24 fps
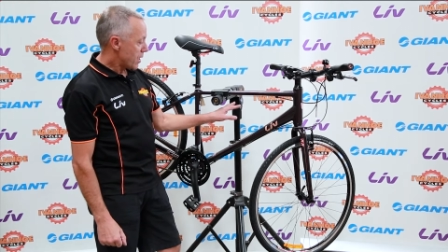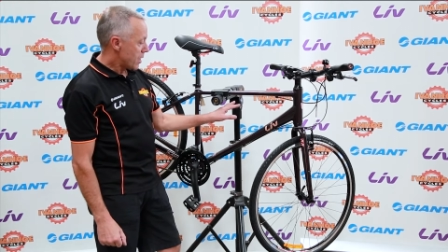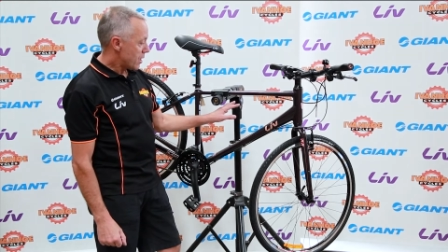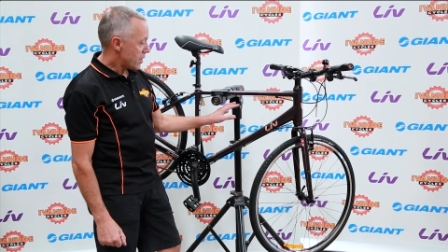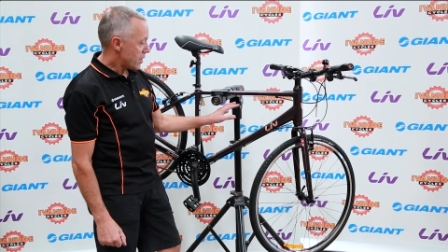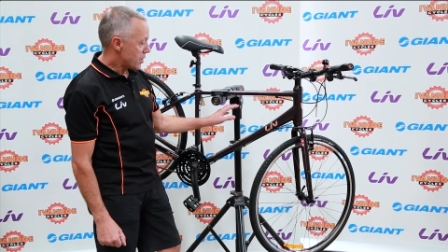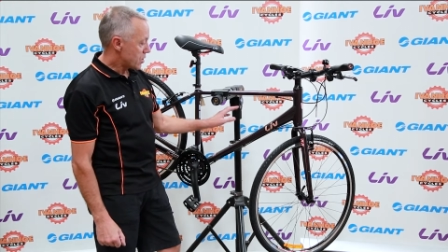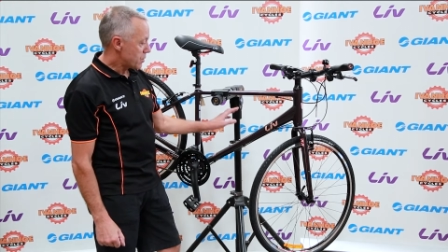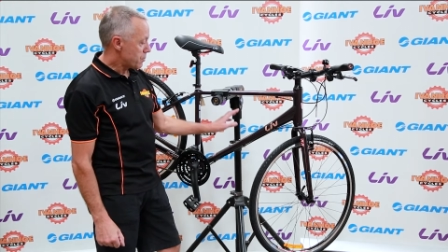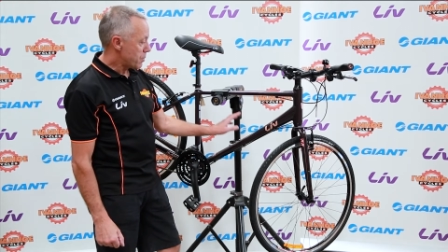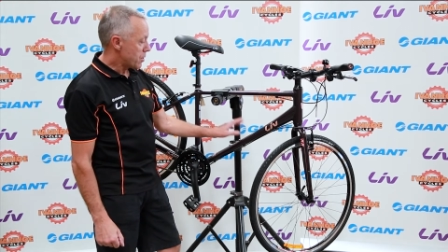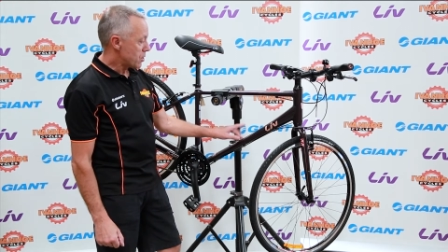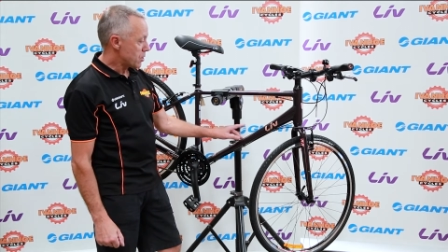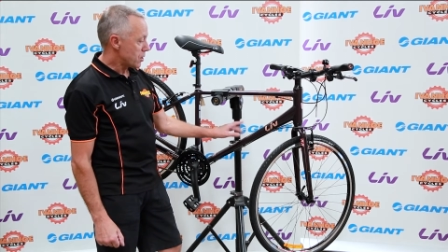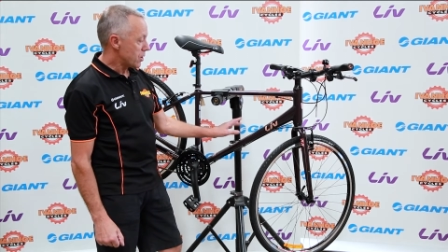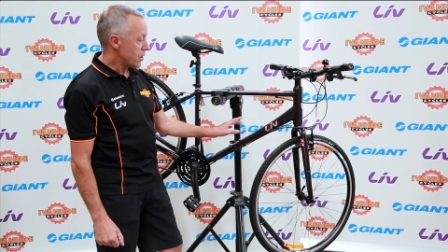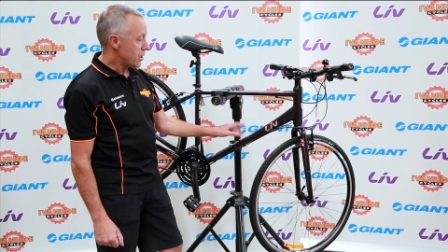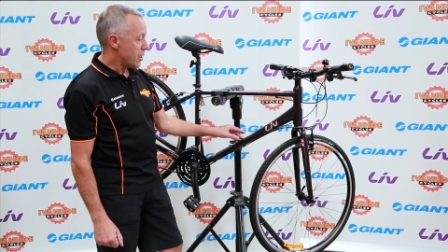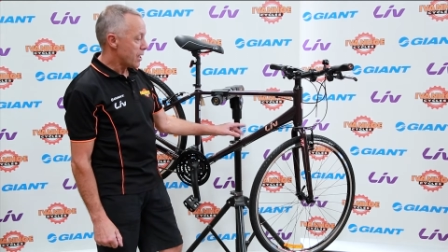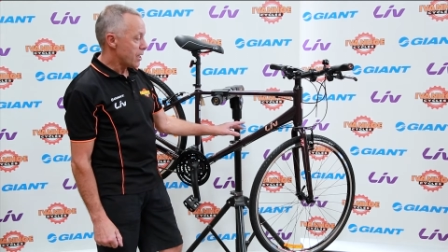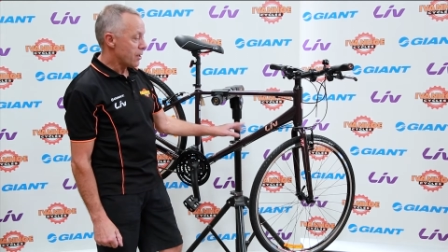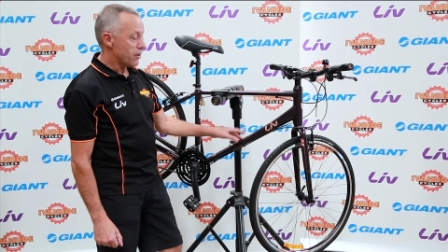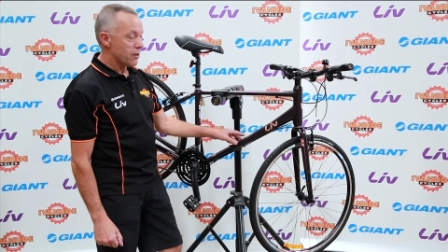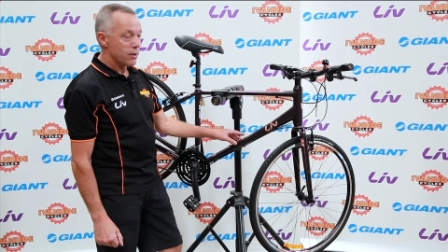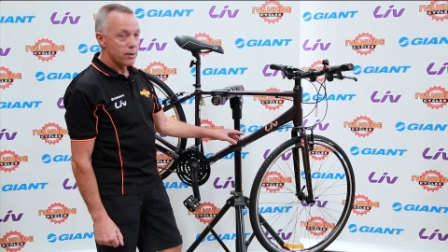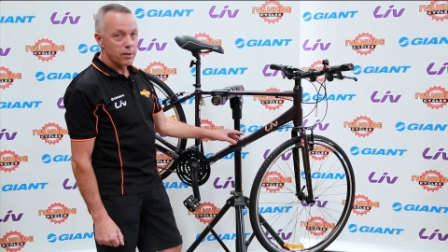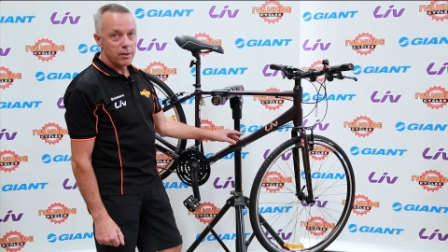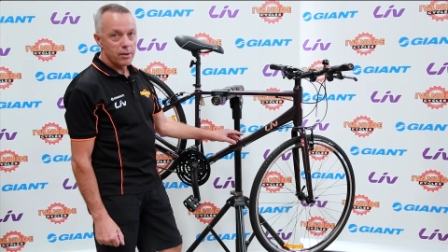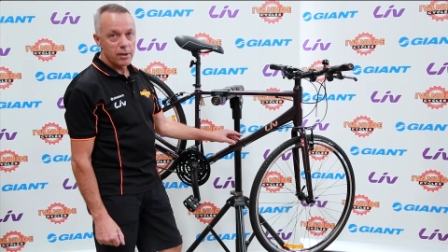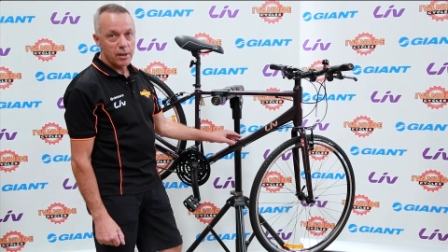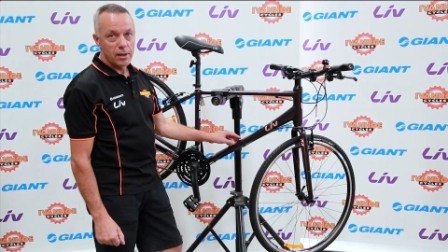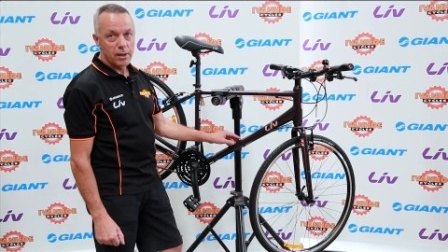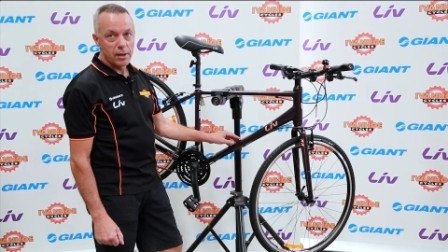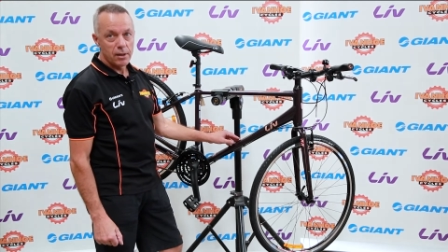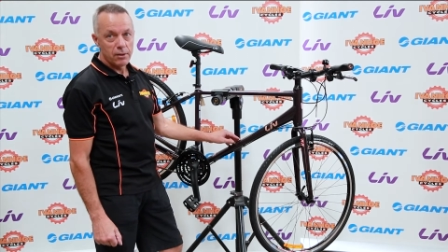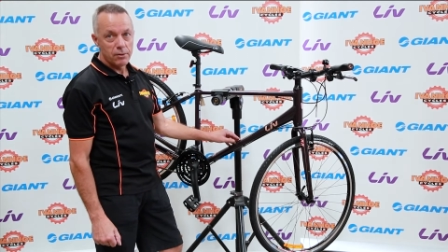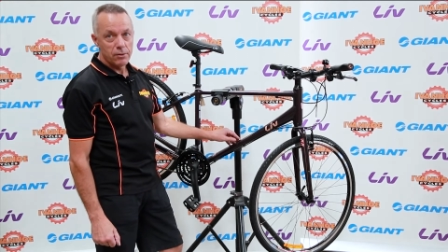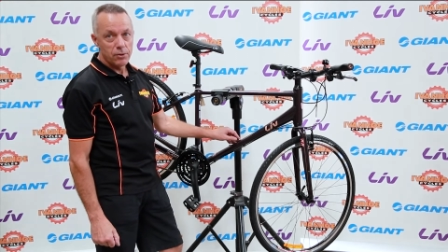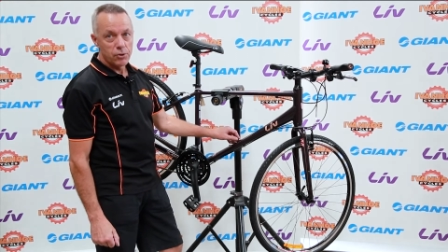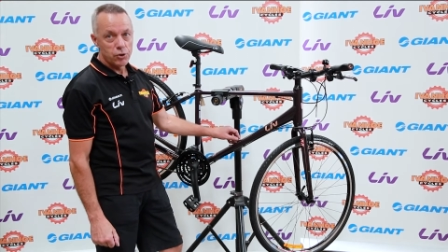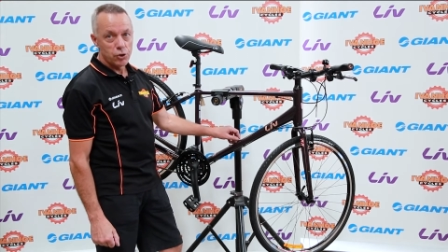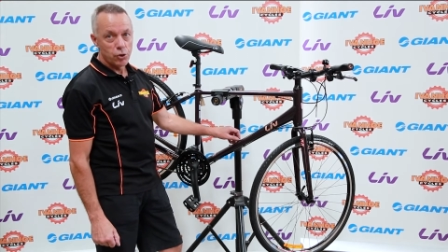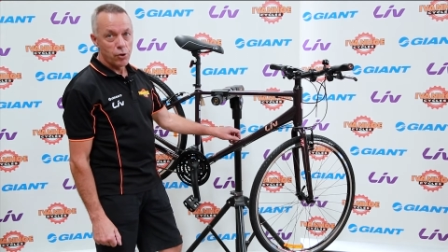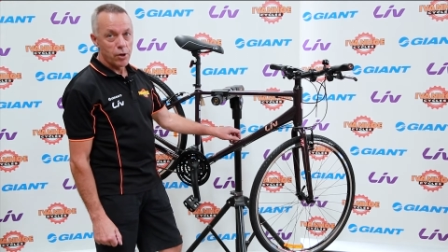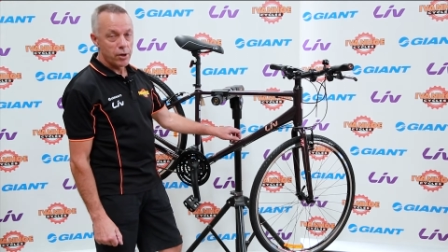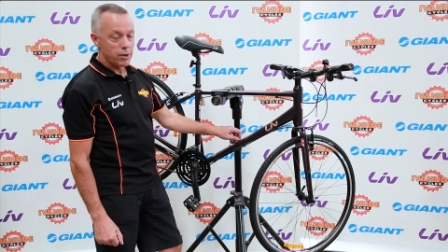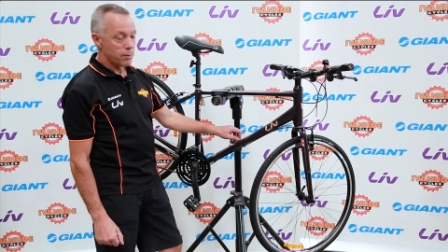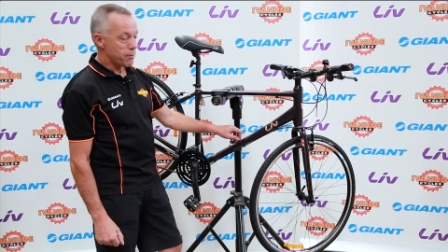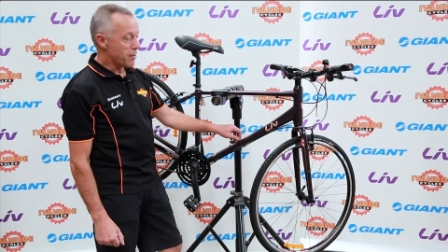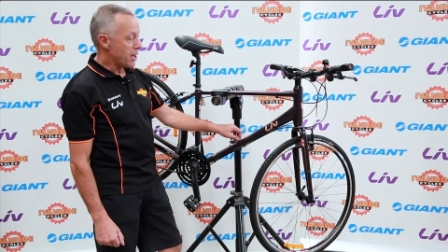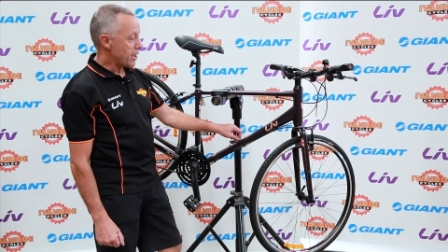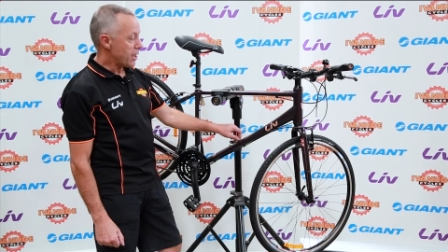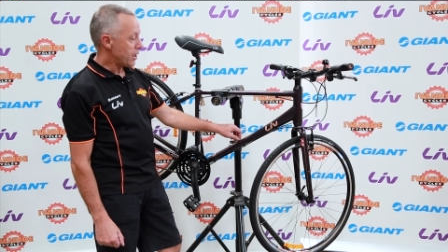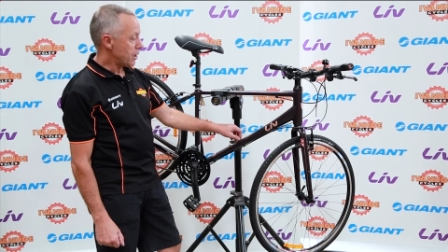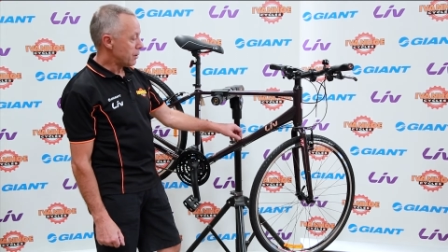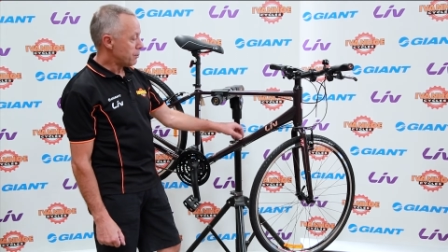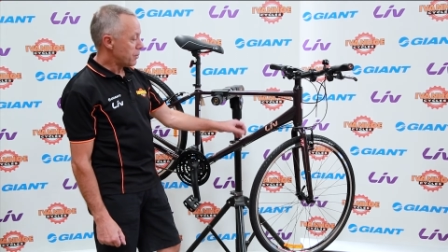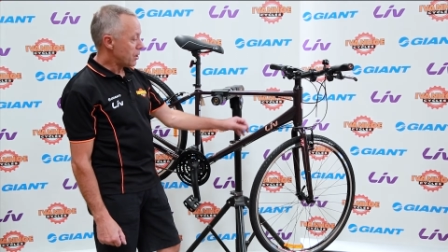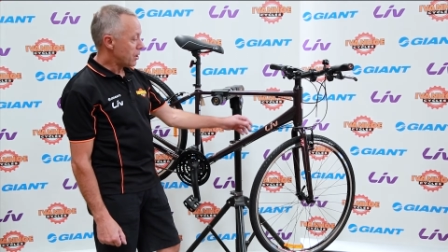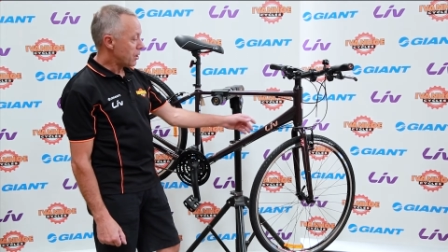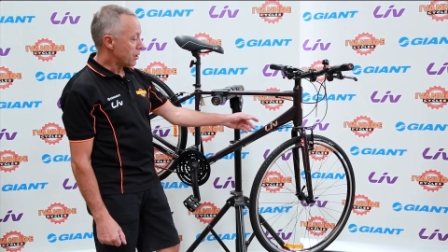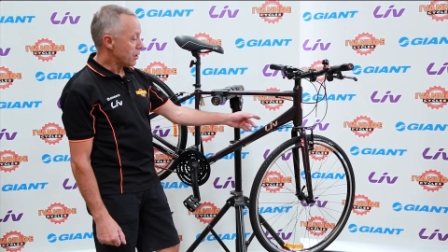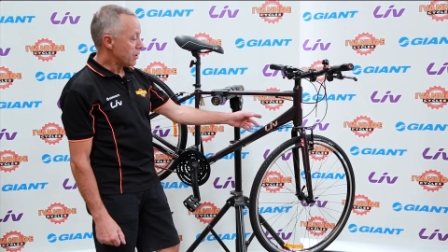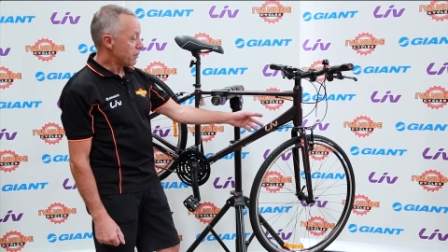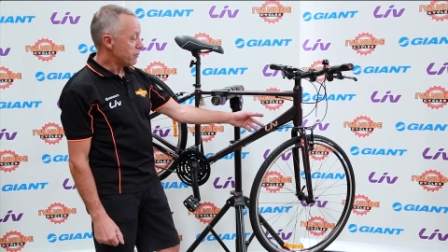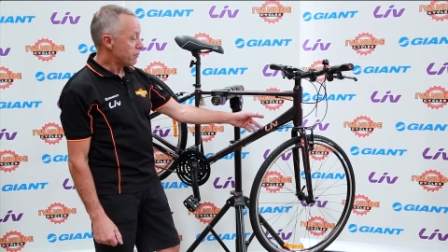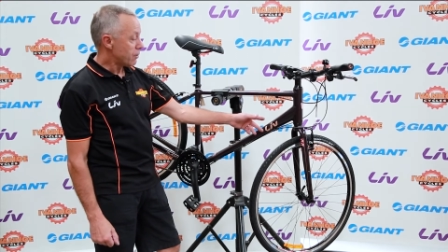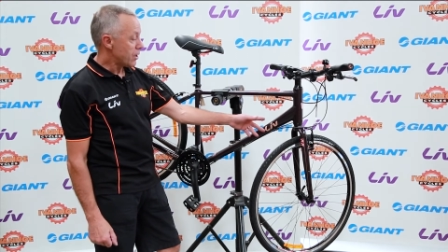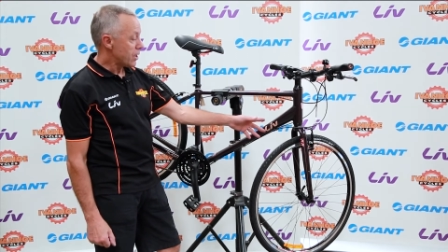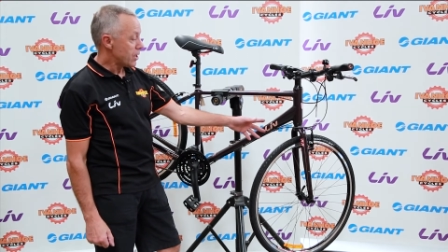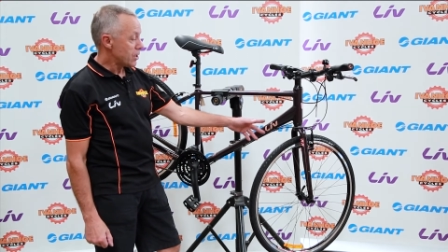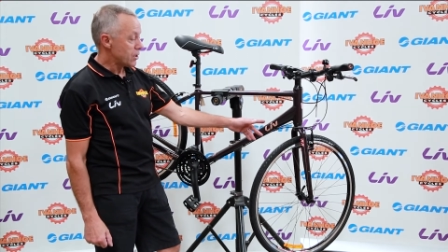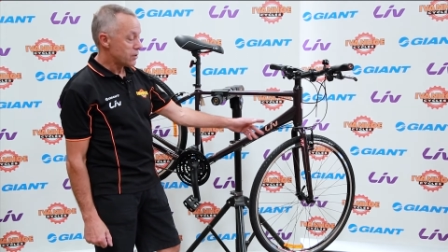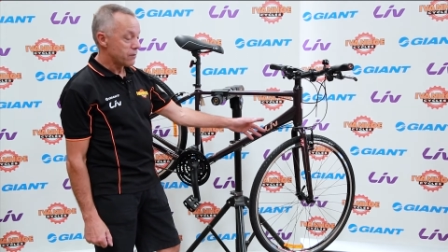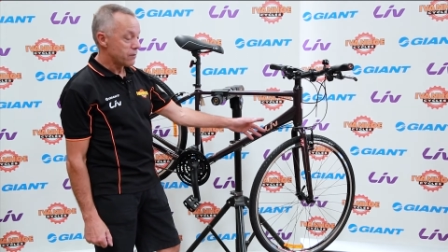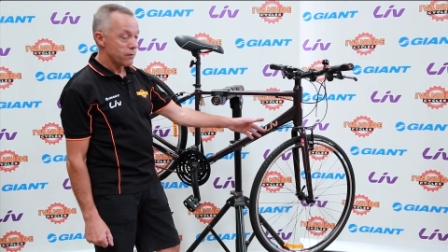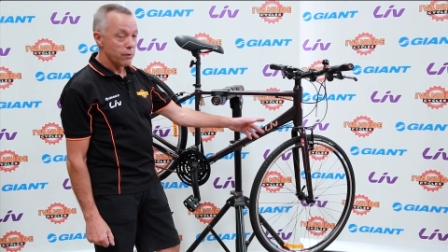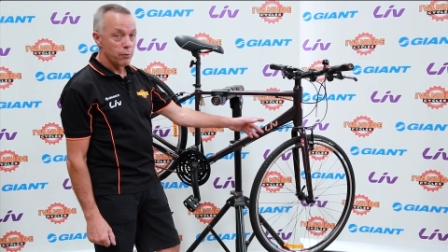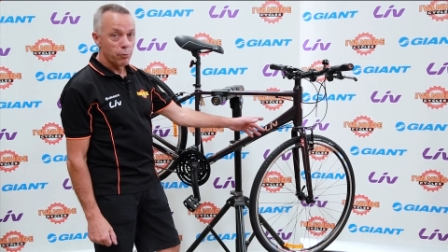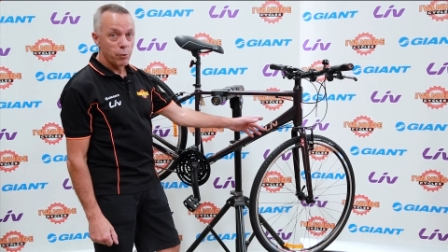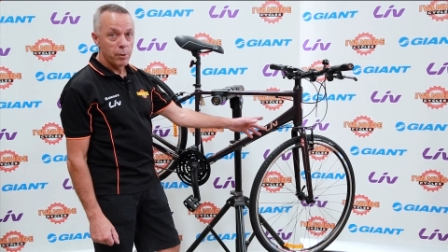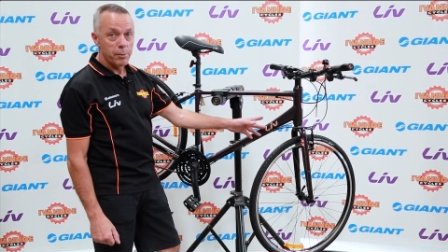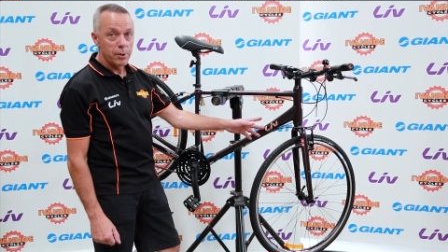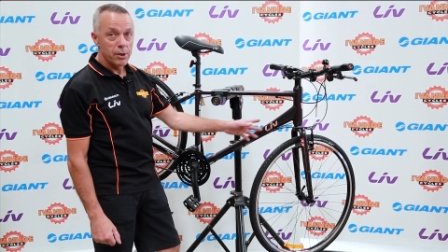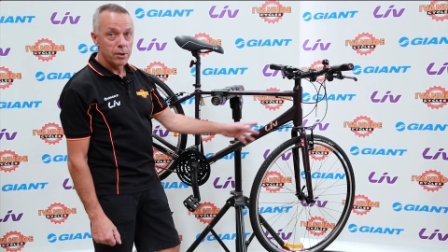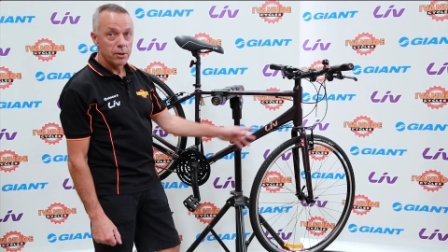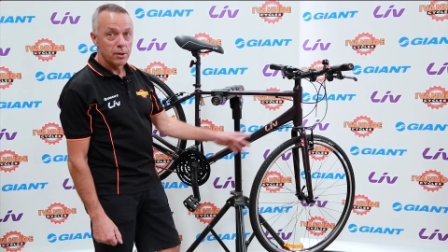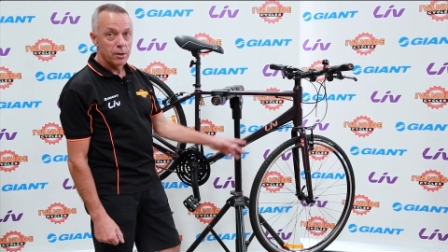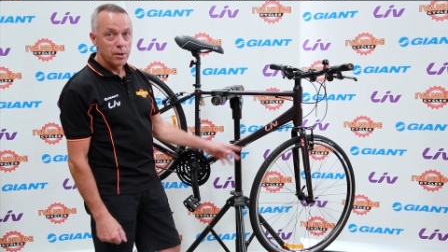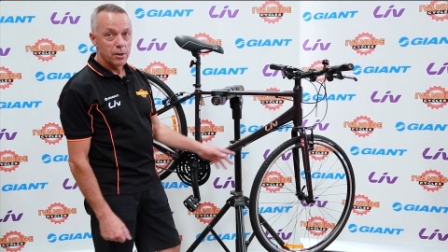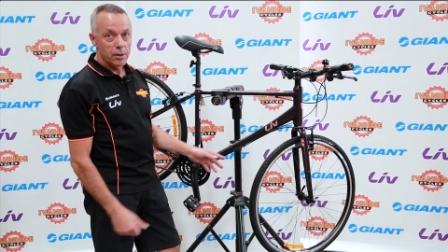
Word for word: and especially now that uh, Giant are making them in the Liv range for women,